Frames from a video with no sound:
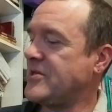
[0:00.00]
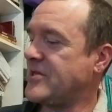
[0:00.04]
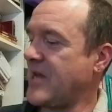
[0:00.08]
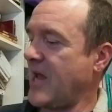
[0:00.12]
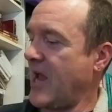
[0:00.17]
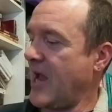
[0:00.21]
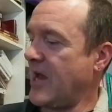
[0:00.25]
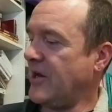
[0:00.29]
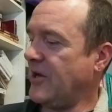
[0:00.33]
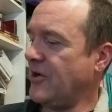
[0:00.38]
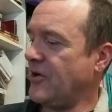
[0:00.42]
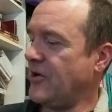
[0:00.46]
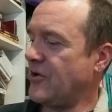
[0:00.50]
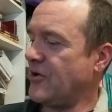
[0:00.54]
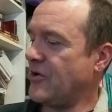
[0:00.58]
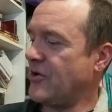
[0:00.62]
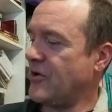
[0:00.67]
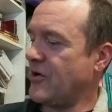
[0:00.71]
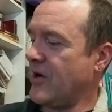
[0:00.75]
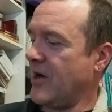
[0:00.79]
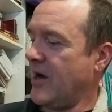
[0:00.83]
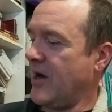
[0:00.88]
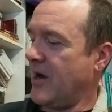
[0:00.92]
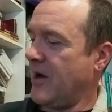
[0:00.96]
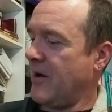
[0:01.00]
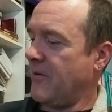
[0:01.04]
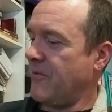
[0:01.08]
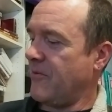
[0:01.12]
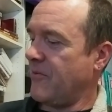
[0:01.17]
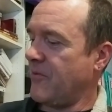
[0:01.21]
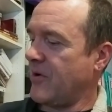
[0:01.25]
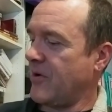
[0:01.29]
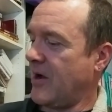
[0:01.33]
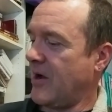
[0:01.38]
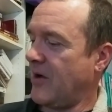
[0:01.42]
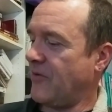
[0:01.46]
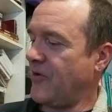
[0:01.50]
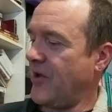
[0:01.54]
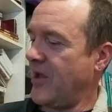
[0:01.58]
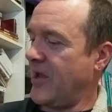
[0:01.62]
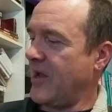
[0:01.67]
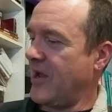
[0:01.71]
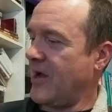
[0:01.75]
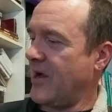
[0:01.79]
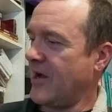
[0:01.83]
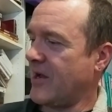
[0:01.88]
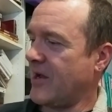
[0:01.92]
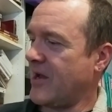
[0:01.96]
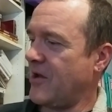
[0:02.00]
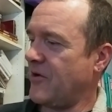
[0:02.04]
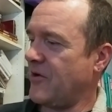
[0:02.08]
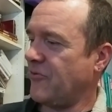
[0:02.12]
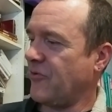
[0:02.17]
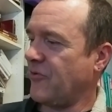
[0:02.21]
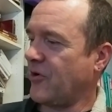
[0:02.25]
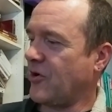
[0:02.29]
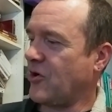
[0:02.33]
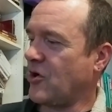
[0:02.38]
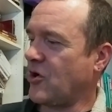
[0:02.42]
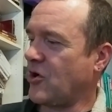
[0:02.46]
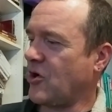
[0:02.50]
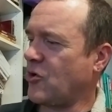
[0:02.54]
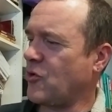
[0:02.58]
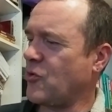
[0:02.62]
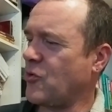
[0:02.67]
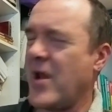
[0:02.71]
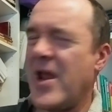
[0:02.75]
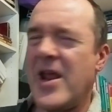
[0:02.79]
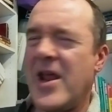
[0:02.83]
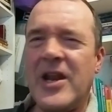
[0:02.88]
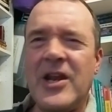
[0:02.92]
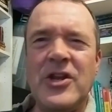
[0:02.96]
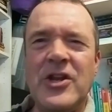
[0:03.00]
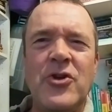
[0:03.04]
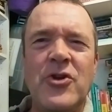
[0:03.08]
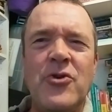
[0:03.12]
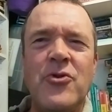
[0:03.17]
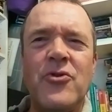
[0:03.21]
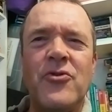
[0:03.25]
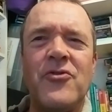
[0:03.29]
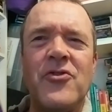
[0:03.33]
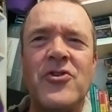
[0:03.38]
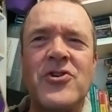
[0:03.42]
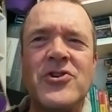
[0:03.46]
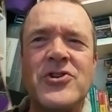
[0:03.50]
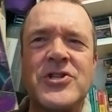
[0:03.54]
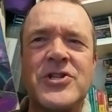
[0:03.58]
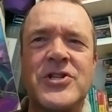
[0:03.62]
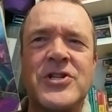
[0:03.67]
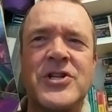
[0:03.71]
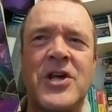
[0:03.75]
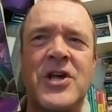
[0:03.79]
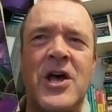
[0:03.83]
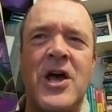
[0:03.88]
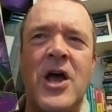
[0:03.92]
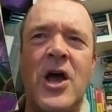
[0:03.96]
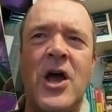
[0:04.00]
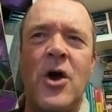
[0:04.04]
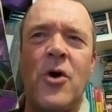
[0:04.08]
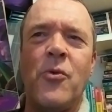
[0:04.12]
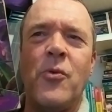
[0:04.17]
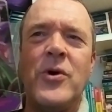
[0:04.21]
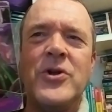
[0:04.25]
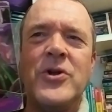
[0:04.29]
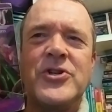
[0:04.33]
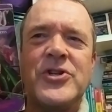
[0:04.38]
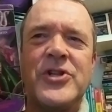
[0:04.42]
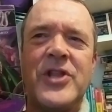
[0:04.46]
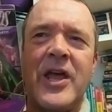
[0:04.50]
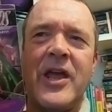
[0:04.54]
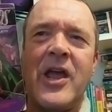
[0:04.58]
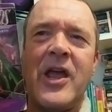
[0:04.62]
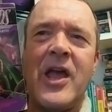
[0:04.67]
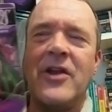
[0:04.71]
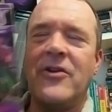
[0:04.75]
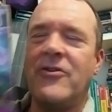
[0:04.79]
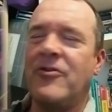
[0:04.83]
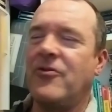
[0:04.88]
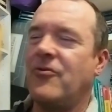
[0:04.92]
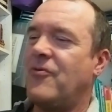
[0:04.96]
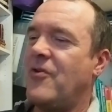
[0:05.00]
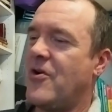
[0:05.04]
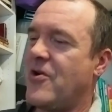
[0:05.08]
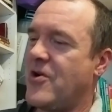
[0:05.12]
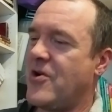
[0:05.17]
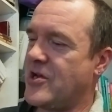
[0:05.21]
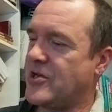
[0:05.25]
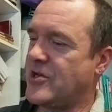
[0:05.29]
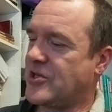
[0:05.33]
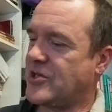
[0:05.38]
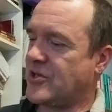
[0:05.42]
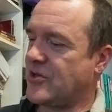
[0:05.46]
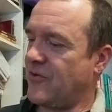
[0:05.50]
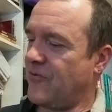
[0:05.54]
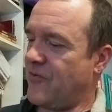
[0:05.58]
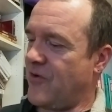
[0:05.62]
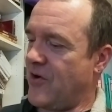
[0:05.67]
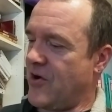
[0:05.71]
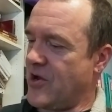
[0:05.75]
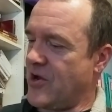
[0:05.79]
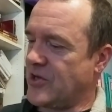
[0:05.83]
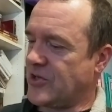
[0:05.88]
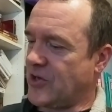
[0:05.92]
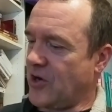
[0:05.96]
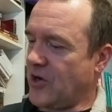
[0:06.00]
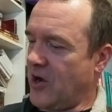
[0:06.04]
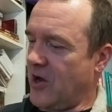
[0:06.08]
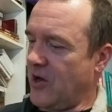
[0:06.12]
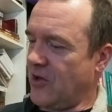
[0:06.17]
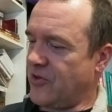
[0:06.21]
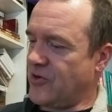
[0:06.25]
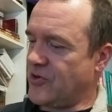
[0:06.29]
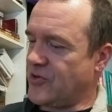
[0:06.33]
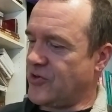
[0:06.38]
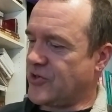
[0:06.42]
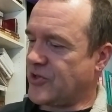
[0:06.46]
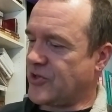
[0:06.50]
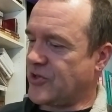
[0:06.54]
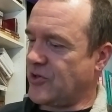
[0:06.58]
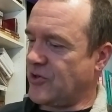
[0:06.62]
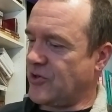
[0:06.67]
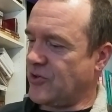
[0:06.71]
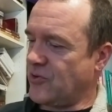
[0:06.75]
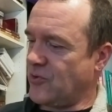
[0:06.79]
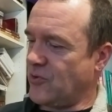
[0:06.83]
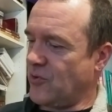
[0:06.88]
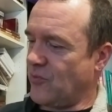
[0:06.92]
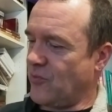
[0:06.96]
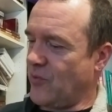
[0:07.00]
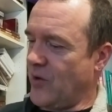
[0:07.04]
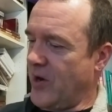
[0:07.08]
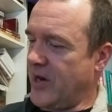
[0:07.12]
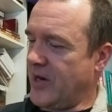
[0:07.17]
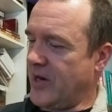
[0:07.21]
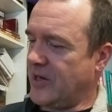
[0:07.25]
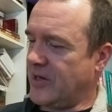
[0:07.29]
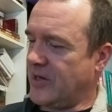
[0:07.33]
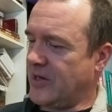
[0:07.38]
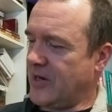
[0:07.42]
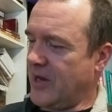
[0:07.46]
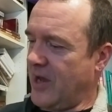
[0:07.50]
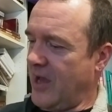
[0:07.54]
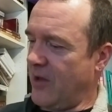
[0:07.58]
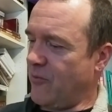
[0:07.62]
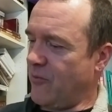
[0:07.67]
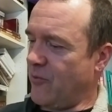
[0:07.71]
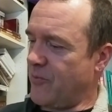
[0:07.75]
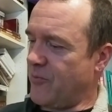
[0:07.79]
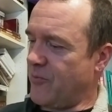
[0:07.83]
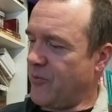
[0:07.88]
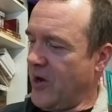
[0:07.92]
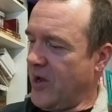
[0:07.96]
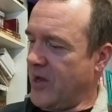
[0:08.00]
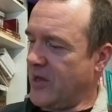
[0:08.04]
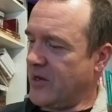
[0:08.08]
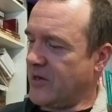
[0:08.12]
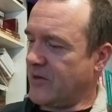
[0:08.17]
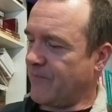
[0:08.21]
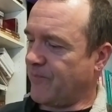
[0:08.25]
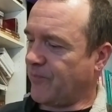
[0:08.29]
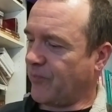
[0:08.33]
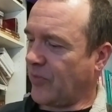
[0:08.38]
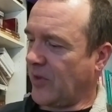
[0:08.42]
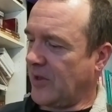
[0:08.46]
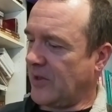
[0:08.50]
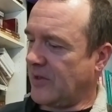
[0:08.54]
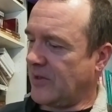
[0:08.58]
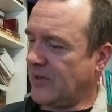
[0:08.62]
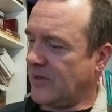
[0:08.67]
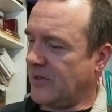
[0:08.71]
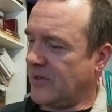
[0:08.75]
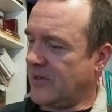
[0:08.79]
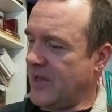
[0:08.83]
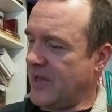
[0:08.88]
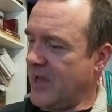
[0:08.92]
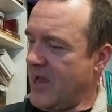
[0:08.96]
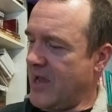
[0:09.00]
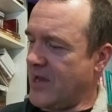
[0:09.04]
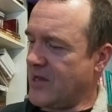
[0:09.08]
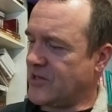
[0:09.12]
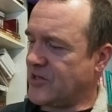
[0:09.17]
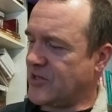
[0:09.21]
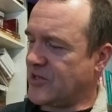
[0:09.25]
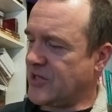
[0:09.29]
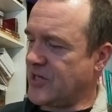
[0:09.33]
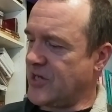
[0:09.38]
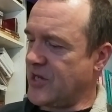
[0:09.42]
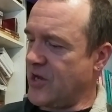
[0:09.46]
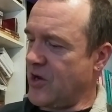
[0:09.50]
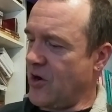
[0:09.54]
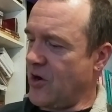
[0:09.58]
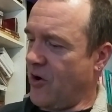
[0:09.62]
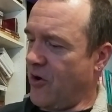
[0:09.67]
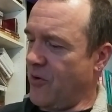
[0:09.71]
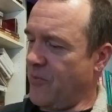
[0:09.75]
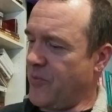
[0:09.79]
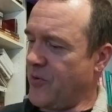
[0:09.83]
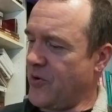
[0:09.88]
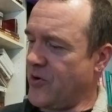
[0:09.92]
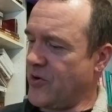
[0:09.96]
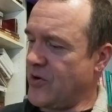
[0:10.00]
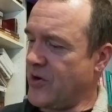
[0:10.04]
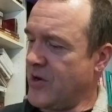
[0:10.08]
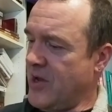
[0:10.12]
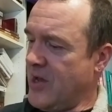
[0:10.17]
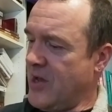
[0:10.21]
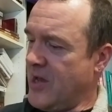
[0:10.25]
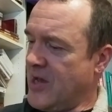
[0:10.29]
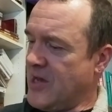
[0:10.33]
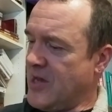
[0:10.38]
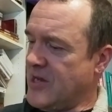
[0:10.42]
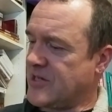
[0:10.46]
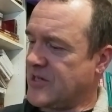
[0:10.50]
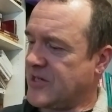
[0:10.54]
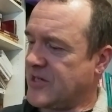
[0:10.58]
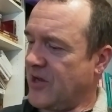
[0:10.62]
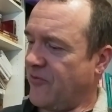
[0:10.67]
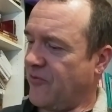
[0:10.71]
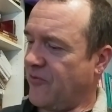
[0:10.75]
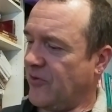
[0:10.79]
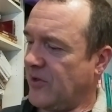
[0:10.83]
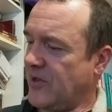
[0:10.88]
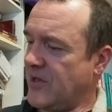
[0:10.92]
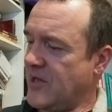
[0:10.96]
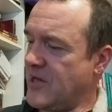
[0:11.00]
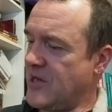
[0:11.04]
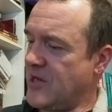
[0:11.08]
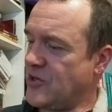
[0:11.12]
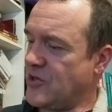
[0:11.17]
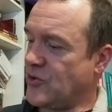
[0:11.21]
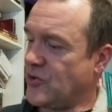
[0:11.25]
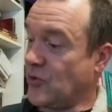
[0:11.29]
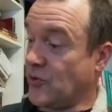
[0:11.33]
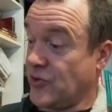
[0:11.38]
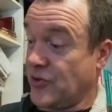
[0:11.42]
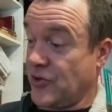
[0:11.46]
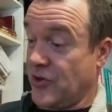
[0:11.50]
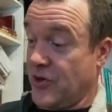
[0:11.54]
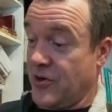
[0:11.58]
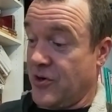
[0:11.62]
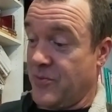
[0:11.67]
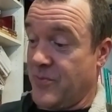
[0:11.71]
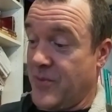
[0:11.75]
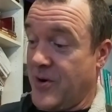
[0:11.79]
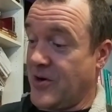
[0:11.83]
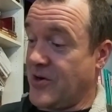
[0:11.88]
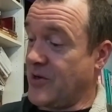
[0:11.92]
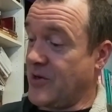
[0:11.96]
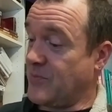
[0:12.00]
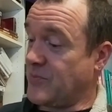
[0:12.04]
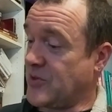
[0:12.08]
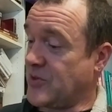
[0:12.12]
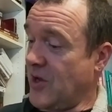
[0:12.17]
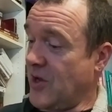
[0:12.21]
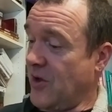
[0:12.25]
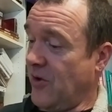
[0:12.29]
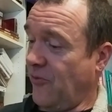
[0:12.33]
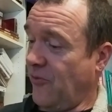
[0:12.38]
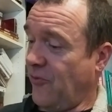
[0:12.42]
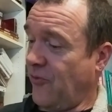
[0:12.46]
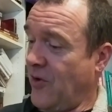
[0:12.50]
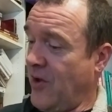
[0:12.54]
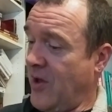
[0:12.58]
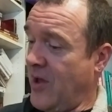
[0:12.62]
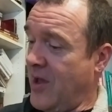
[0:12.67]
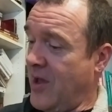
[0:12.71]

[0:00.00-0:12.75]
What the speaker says: editor of a kind of created universe, which they get various authors to write in. Edward Bryant, Leanne C. Harper, Stephen Lee, George R. R. Martin himself,